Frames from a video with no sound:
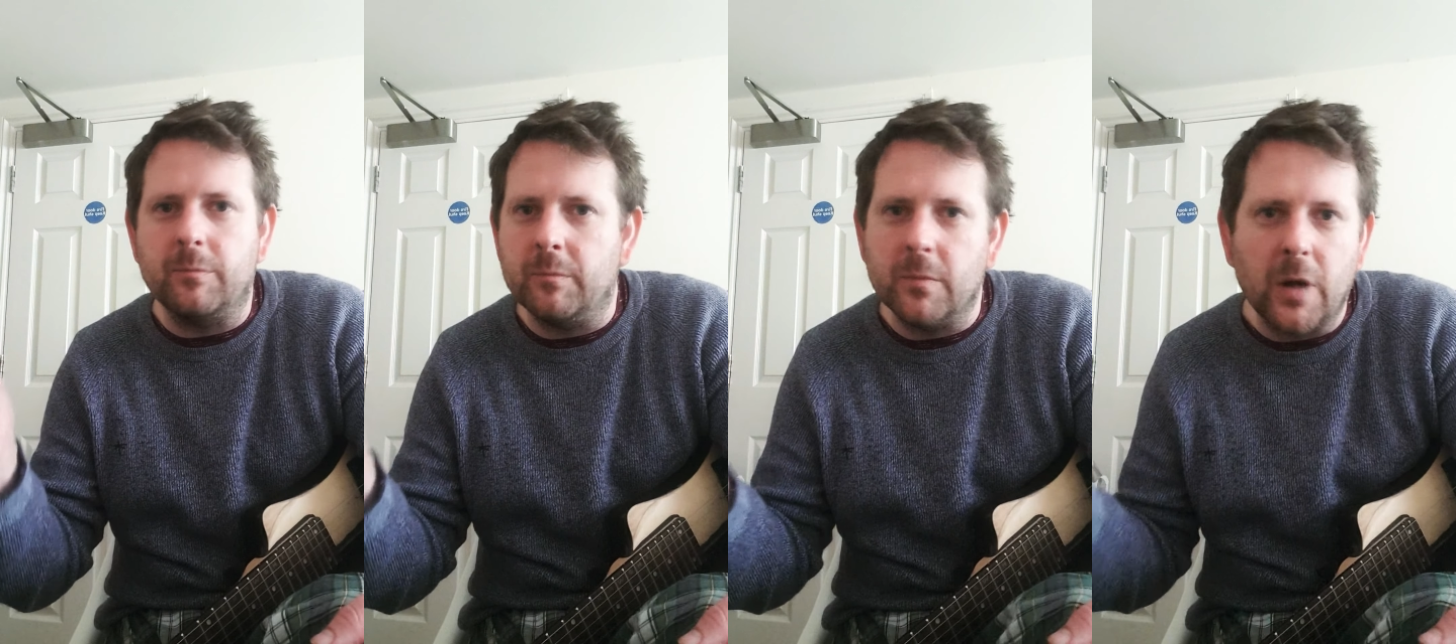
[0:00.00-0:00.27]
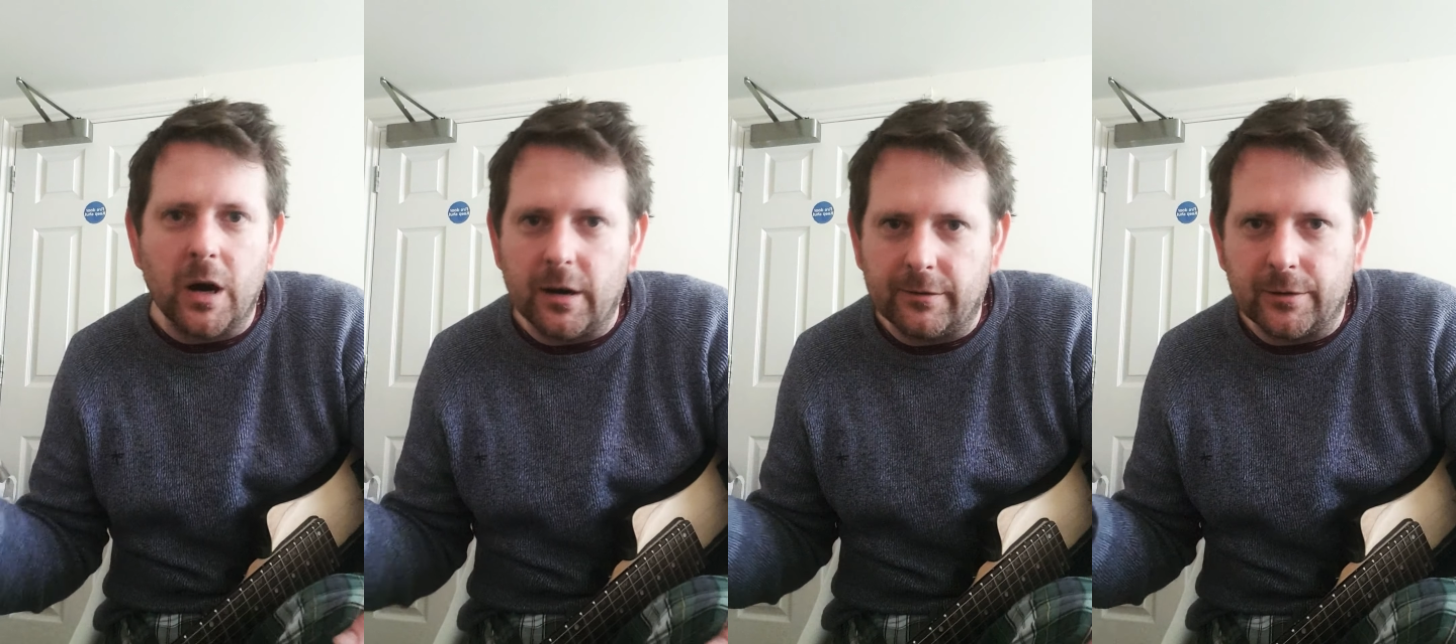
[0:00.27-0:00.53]

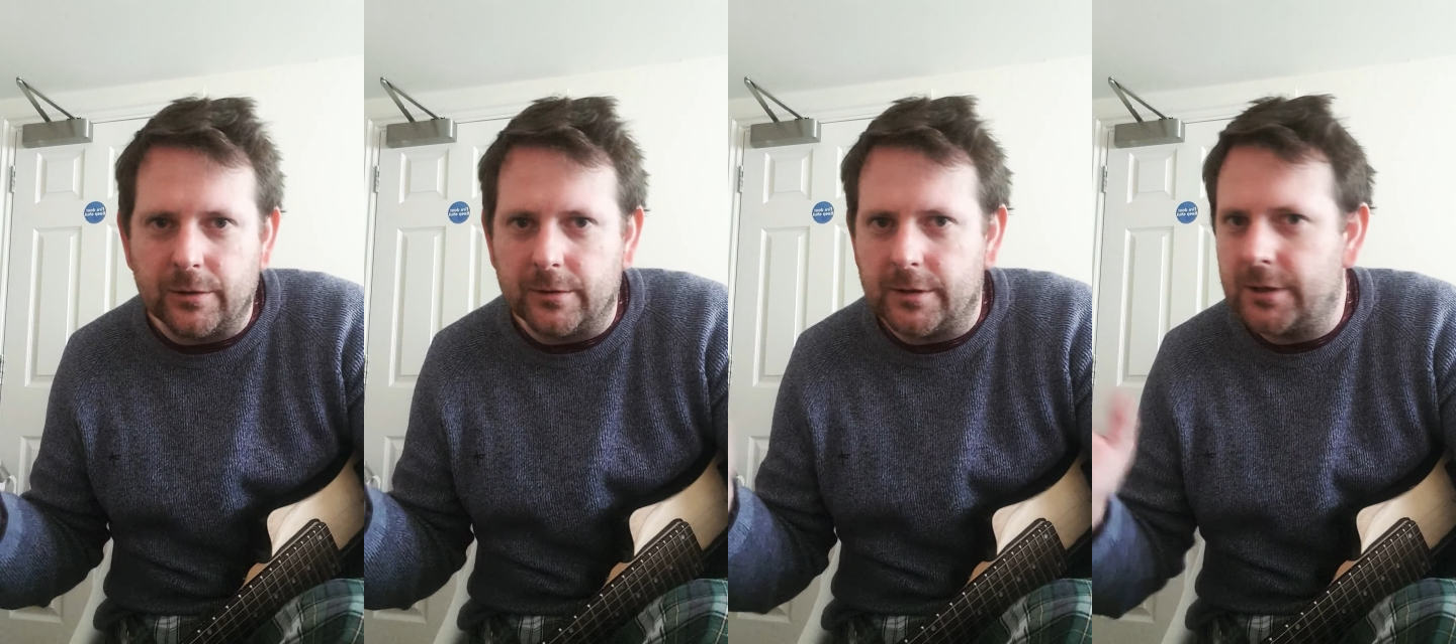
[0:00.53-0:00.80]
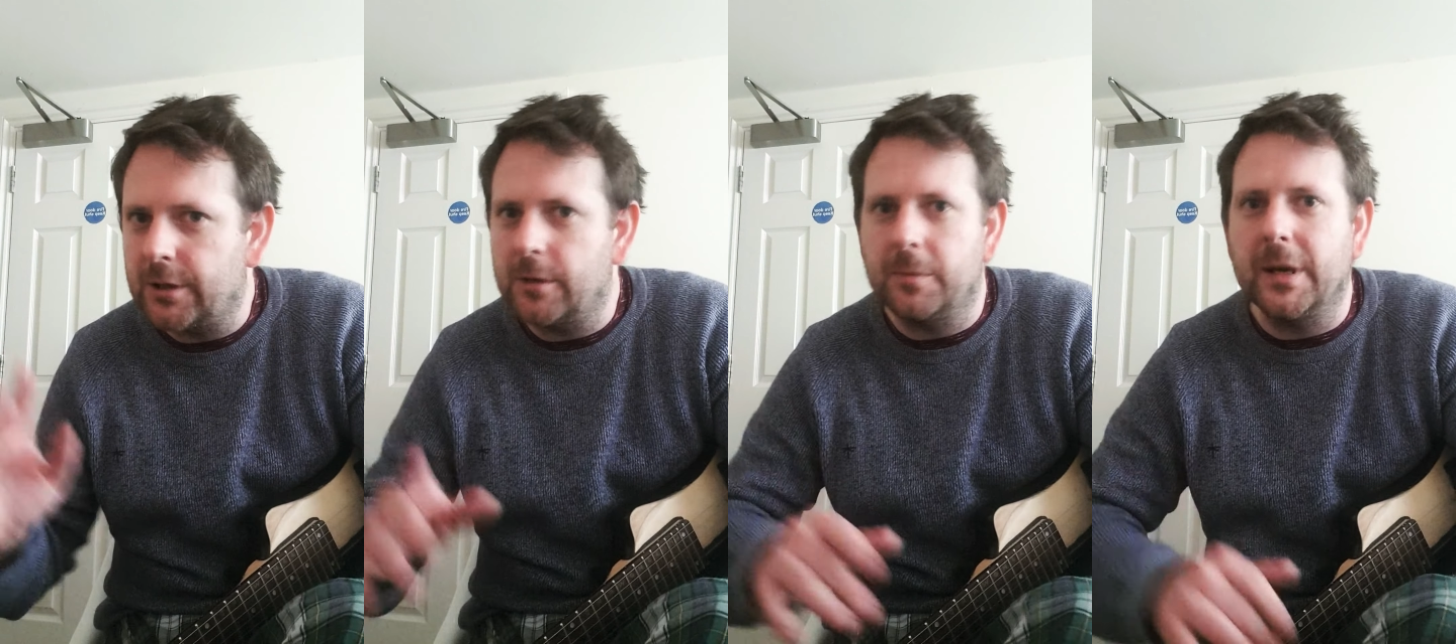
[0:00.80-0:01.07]
Marvel
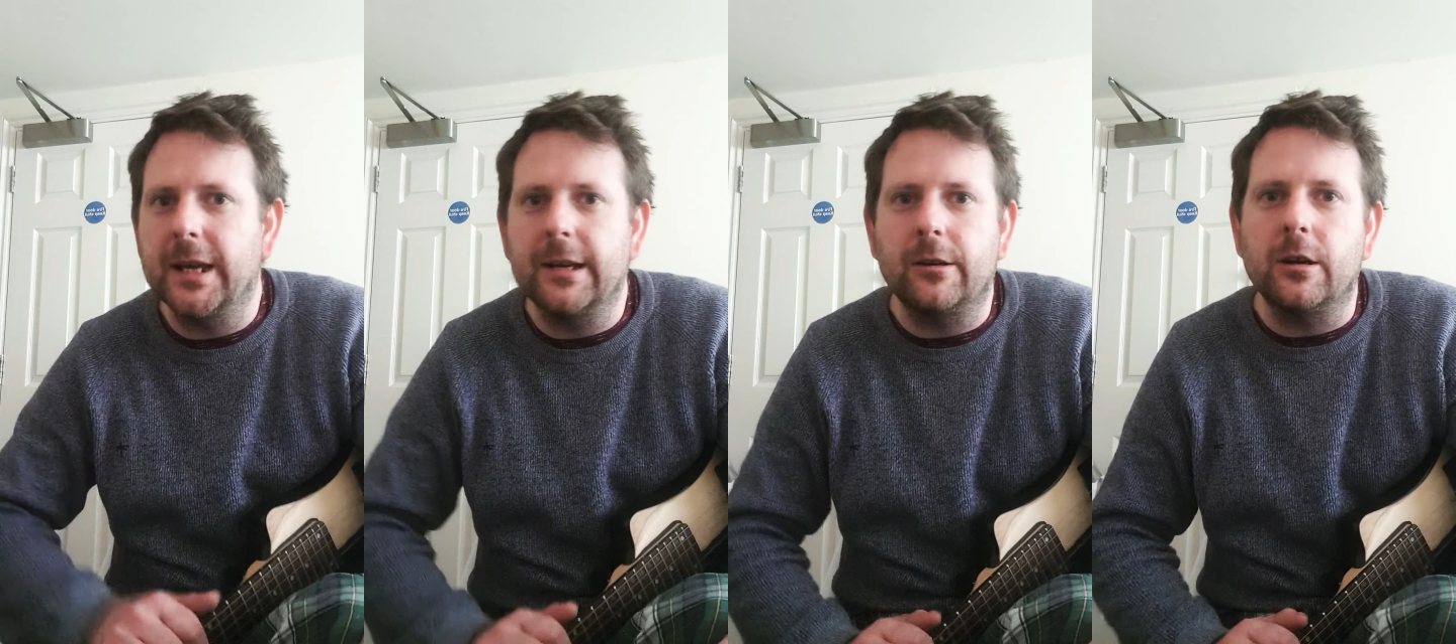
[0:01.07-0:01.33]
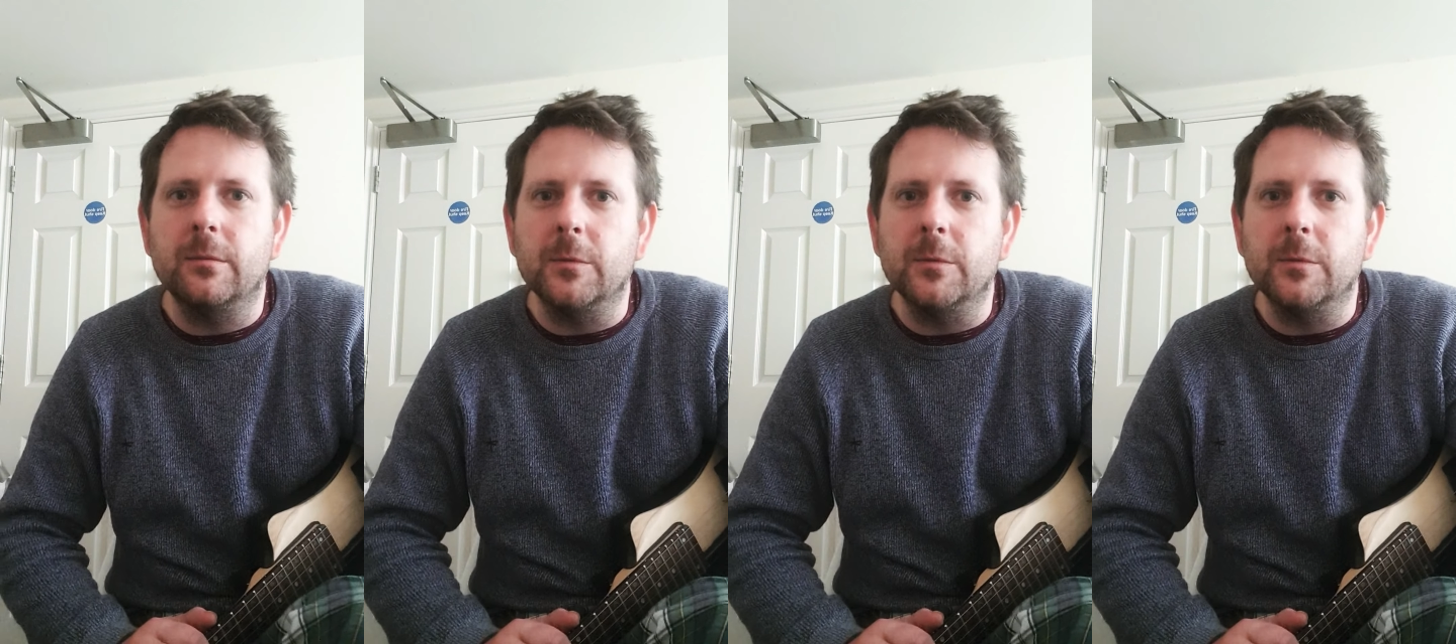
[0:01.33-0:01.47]
superhero